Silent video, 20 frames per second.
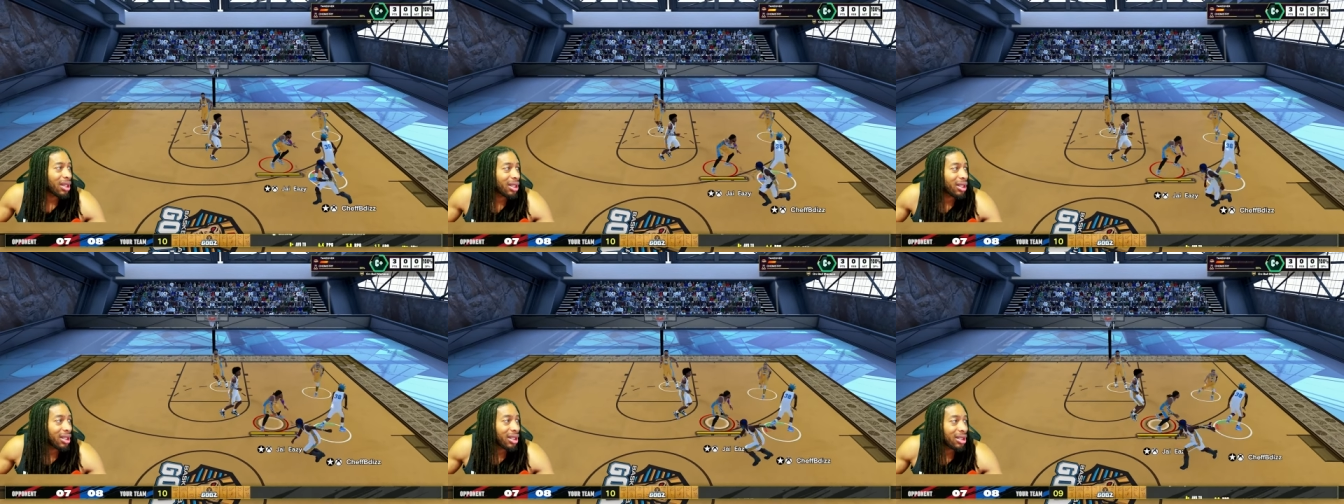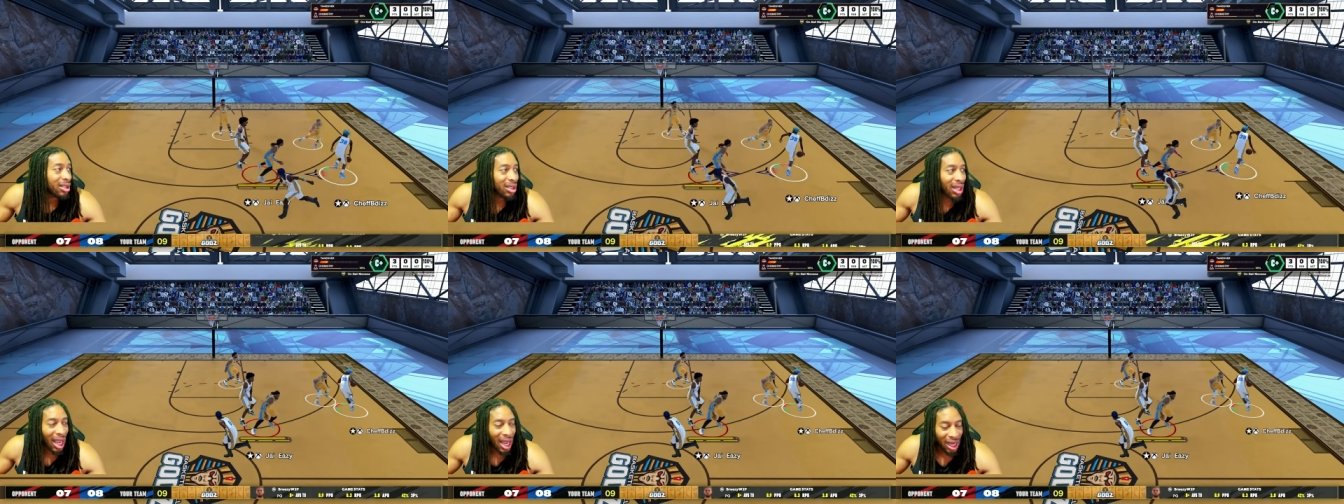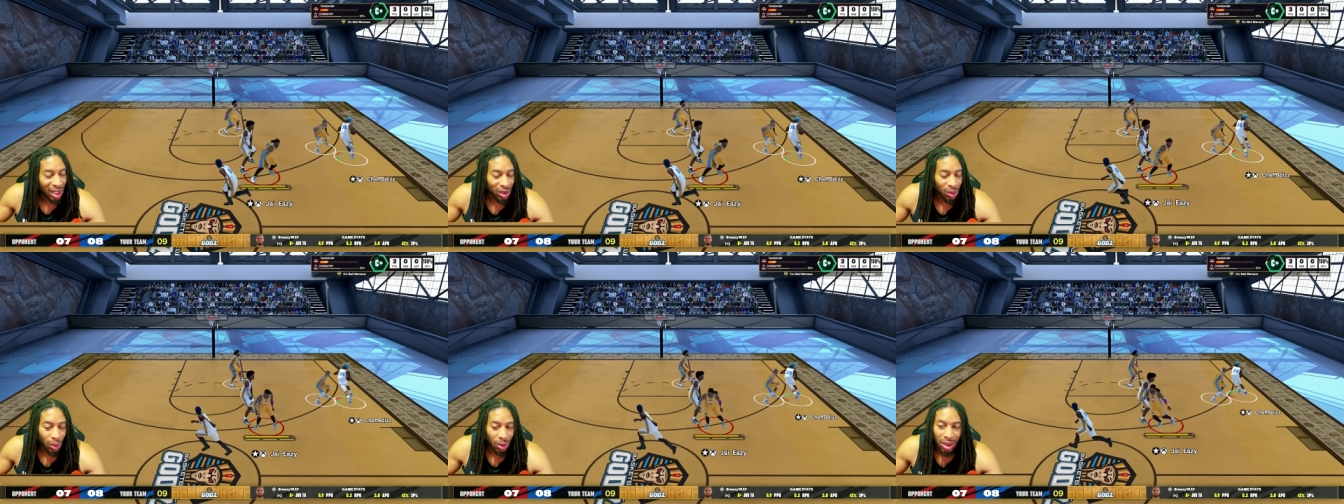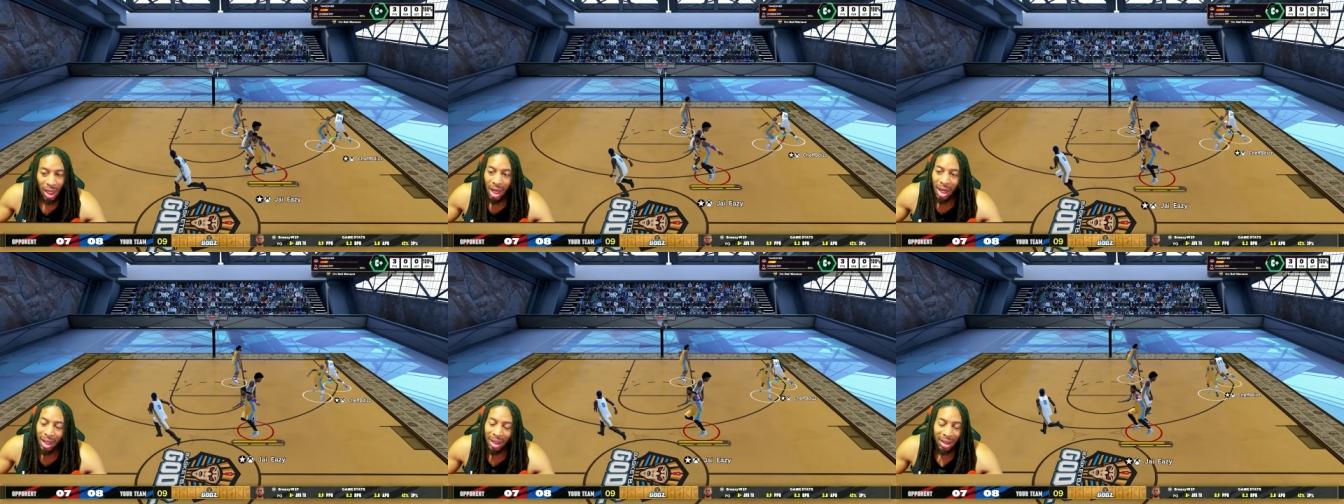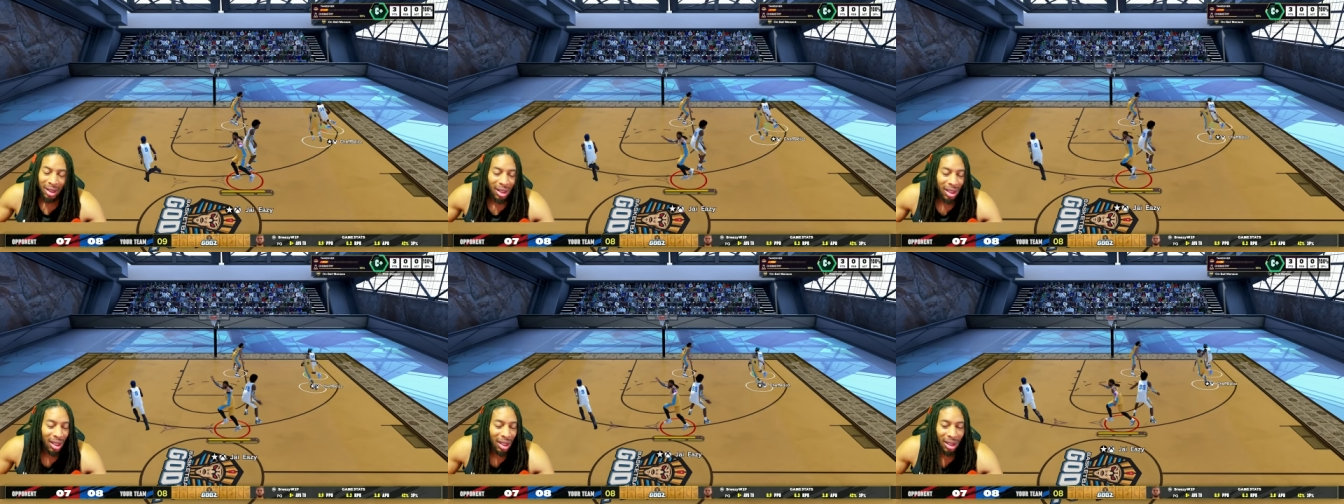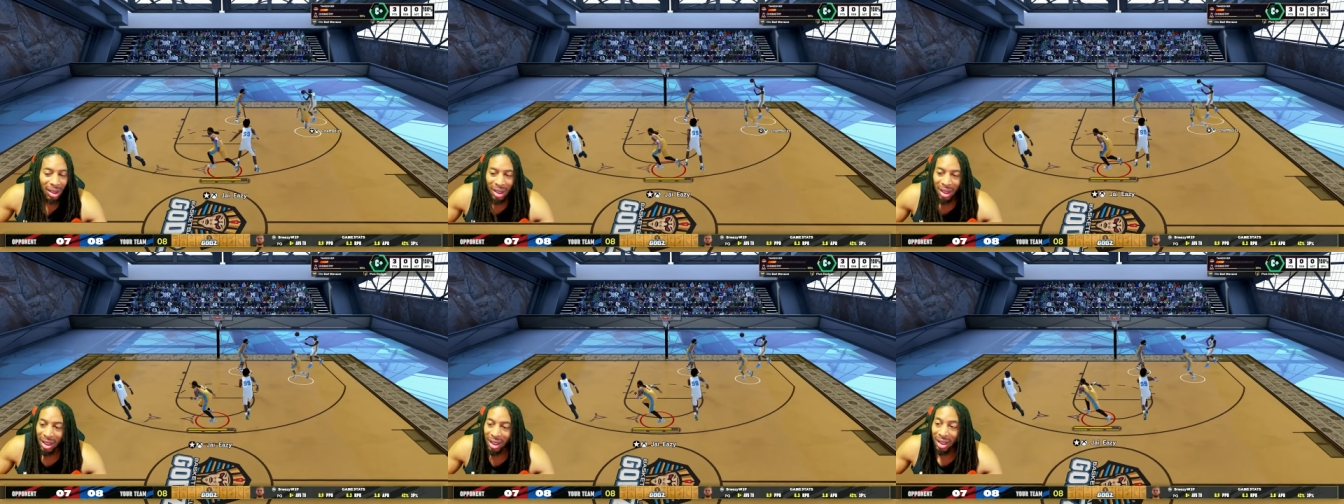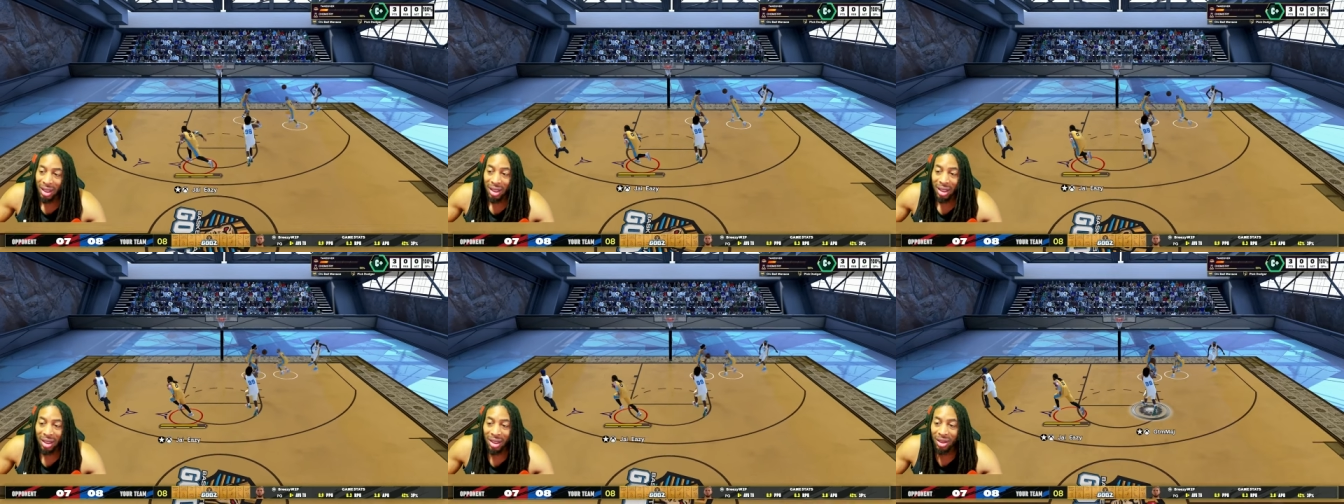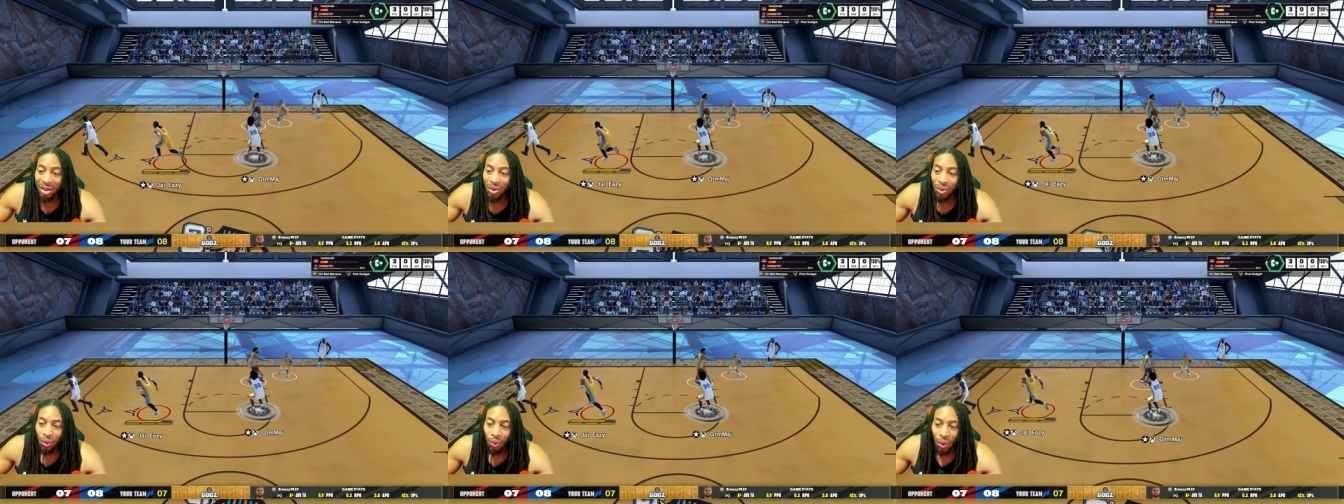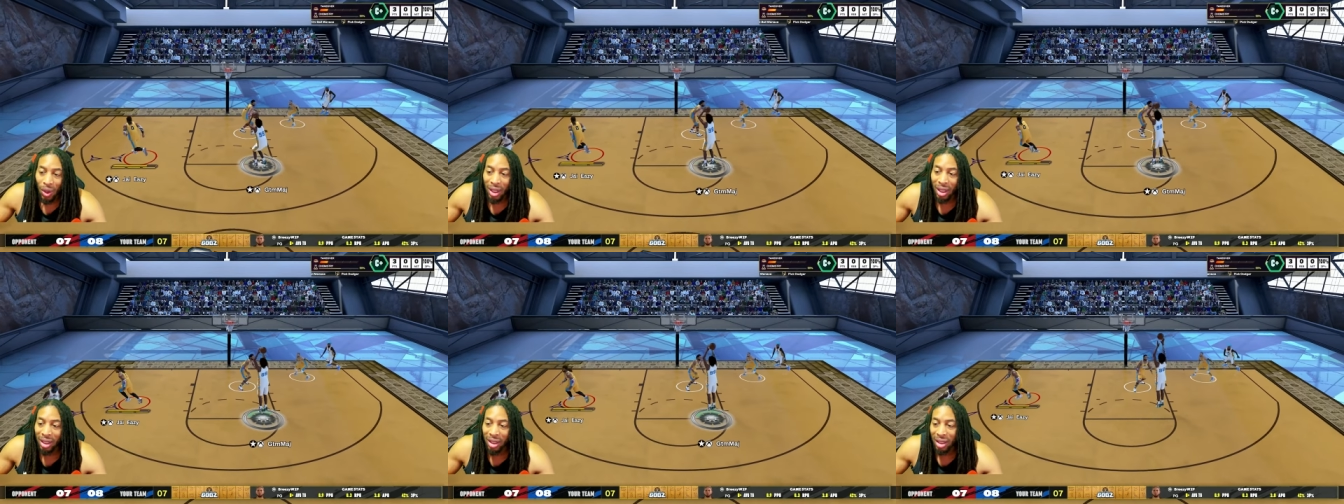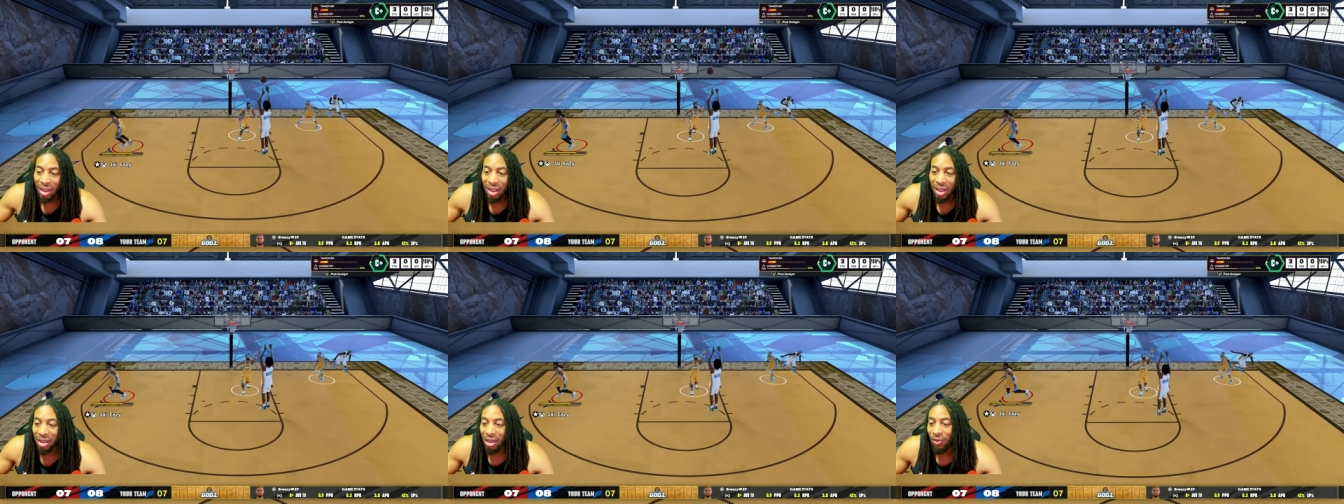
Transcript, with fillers: against casuals, then it is what it is.